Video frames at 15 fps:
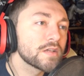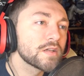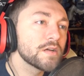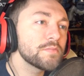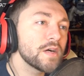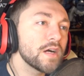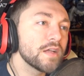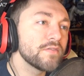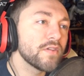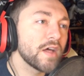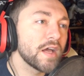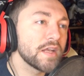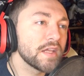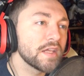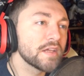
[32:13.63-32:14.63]
Come on,
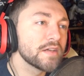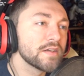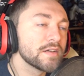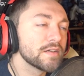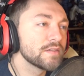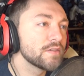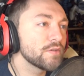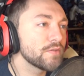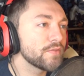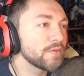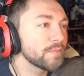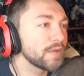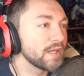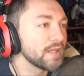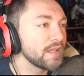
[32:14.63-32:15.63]
Vladdy, do it for
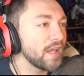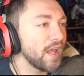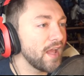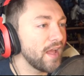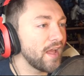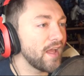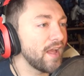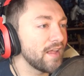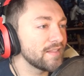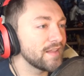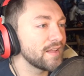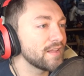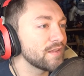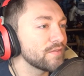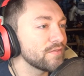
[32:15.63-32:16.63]
me. Yeah,
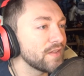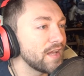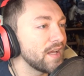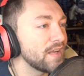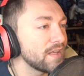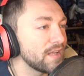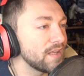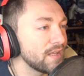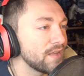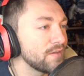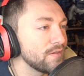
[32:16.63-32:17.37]
thank you, Vladdy,